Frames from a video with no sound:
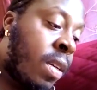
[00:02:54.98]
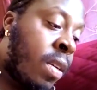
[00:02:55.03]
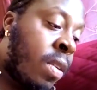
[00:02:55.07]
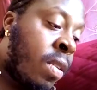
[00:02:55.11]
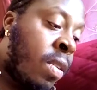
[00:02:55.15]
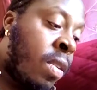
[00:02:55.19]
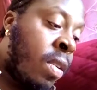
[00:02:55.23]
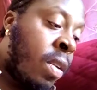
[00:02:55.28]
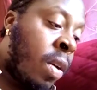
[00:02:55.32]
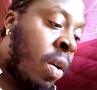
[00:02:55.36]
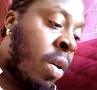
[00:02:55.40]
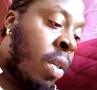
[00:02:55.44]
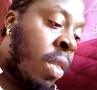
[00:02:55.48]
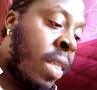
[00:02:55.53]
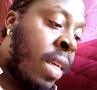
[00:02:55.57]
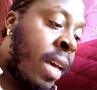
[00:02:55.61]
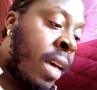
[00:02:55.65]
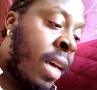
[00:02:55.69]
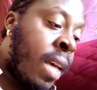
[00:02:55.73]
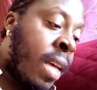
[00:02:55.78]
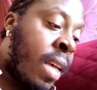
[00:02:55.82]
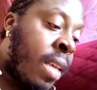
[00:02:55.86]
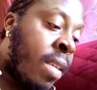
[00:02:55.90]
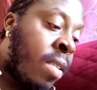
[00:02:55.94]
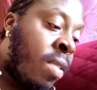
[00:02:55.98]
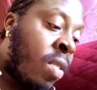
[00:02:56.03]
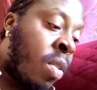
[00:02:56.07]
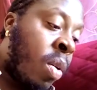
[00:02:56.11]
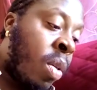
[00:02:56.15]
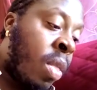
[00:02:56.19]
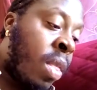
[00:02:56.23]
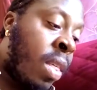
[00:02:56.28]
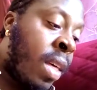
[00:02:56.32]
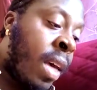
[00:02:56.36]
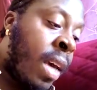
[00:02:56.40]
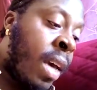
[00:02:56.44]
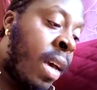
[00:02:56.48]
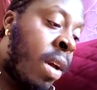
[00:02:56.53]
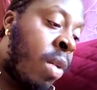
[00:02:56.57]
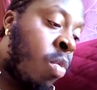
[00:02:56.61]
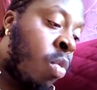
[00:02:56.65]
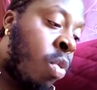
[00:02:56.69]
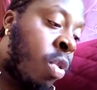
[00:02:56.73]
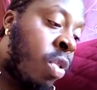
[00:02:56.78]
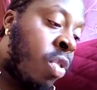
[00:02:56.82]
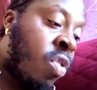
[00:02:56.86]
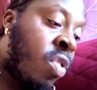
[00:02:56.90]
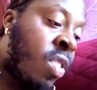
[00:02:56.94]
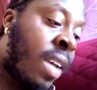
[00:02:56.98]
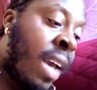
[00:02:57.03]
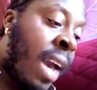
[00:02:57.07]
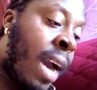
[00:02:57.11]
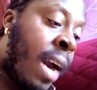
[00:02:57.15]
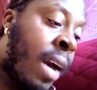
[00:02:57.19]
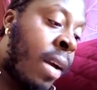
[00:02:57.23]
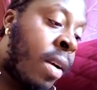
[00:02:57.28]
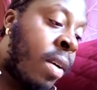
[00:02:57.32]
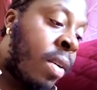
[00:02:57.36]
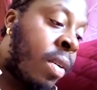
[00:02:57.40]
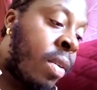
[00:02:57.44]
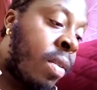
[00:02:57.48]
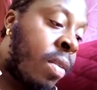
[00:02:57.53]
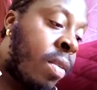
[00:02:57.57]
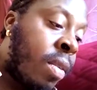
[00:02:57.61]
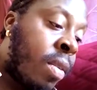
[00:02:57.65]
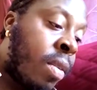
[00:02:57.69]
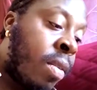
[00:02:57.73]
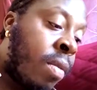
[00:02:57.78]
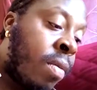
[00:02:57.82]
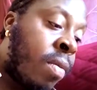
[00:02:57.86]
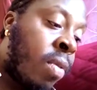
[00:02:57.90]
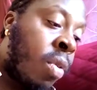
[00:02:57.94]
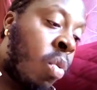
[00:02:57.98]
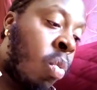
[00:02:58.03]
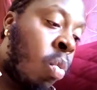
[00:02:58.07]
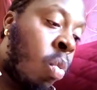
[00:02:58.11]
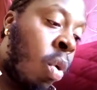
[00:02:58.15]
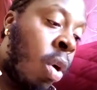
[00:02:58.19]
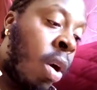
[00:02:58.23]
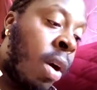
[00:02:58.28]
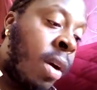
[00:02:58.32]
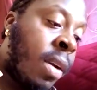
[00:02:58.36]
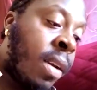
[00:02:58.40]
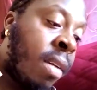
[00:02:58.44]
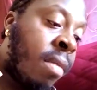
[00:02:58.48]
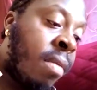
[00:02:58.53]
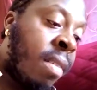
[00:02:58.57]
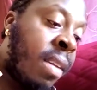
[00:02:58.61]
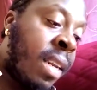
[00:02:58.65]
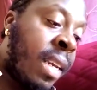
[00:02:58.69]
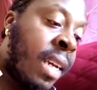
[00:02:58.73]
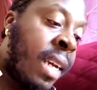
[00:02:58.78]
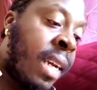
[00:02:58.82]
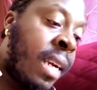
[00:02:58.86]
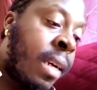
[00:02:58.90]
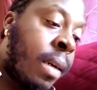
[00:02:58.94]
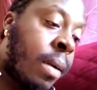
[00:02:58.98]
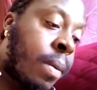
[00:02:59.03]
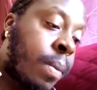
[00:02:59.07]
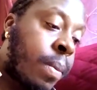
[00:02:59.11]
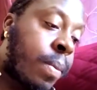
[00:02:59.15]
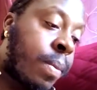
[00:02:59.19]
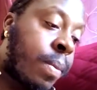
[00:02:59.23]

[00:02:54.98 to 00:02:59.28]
so they were scattered for want of a leader,